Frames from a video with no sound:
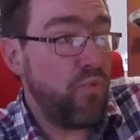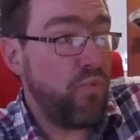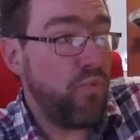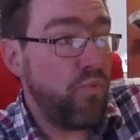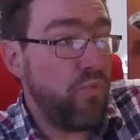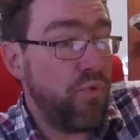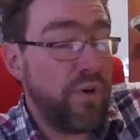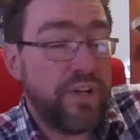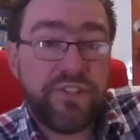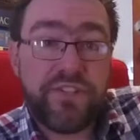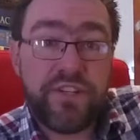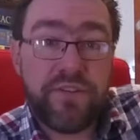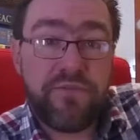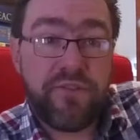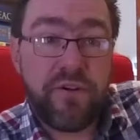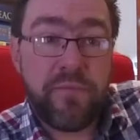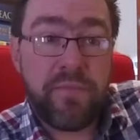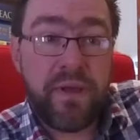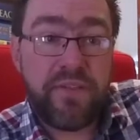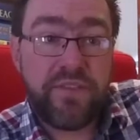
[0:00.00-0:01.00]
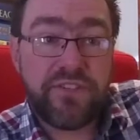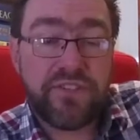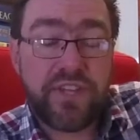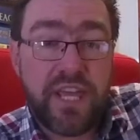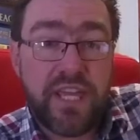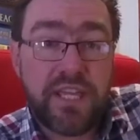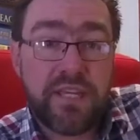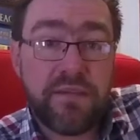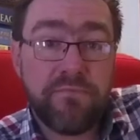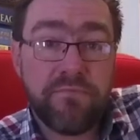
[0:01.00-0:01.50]
what is different about this
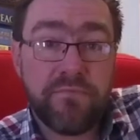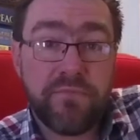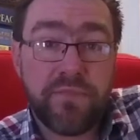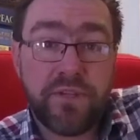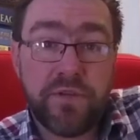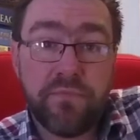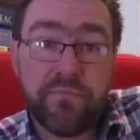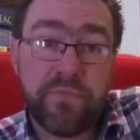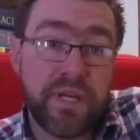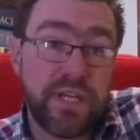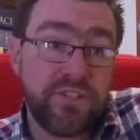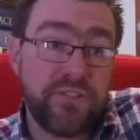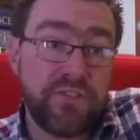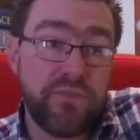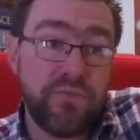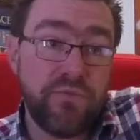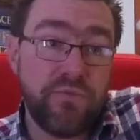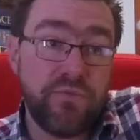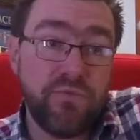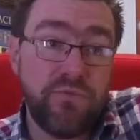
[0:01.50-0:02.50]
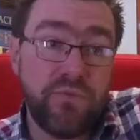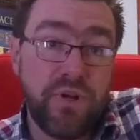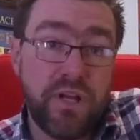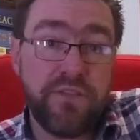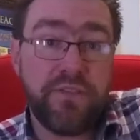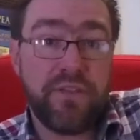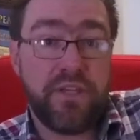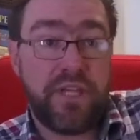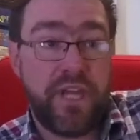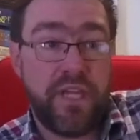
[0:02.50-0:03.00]
game compared to
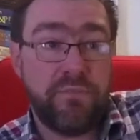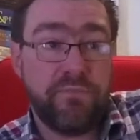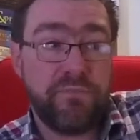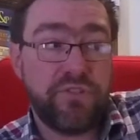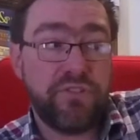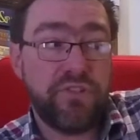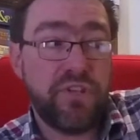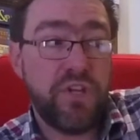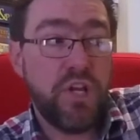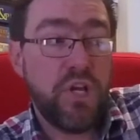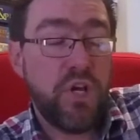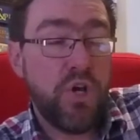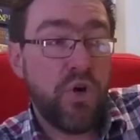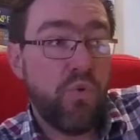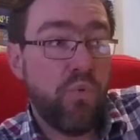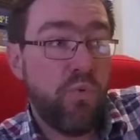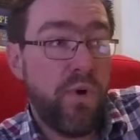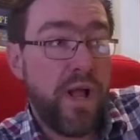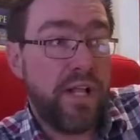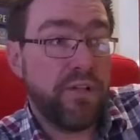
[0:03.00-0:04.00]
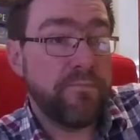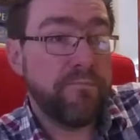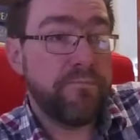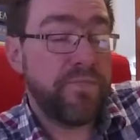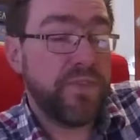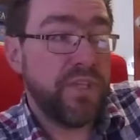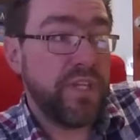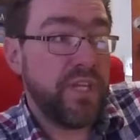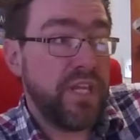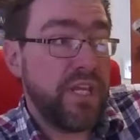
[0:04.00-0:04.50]
other games? Well,
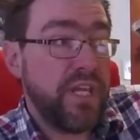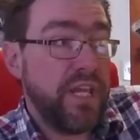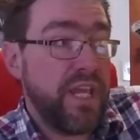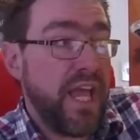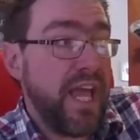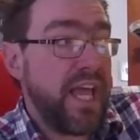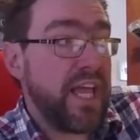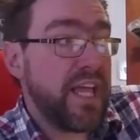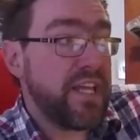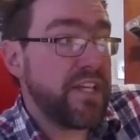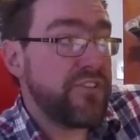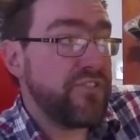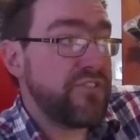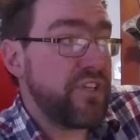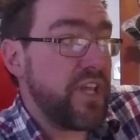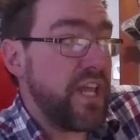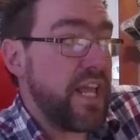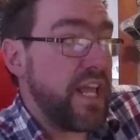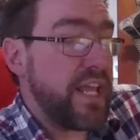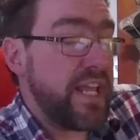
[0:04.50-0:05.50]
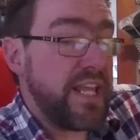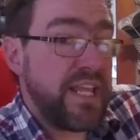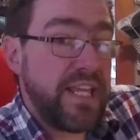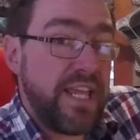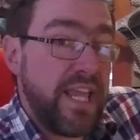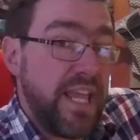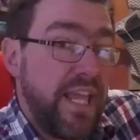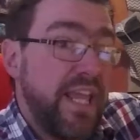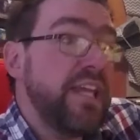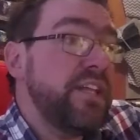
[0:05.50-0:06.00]
it has
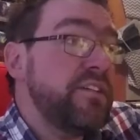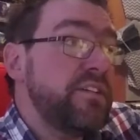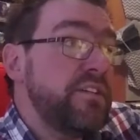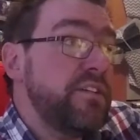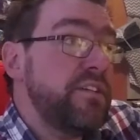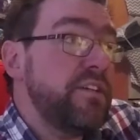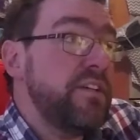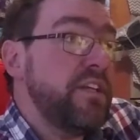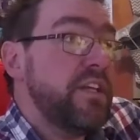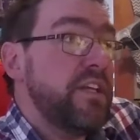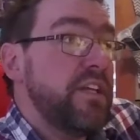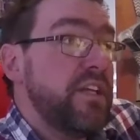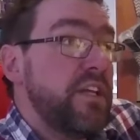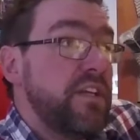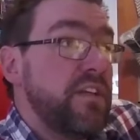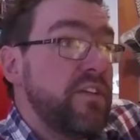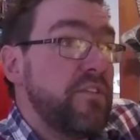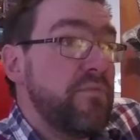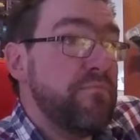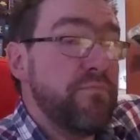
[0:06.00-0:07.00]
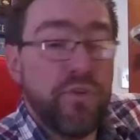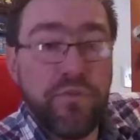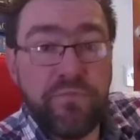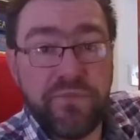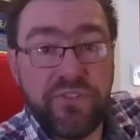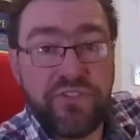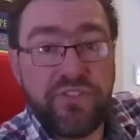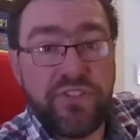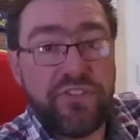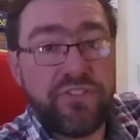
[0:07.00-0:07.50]
a hidden
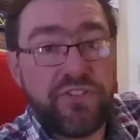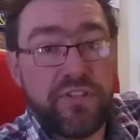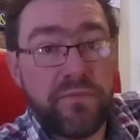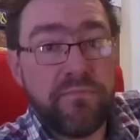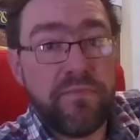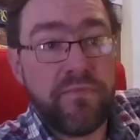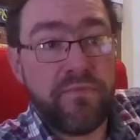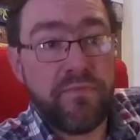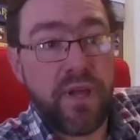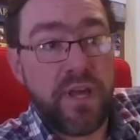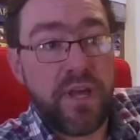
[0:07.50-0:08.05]
movement system,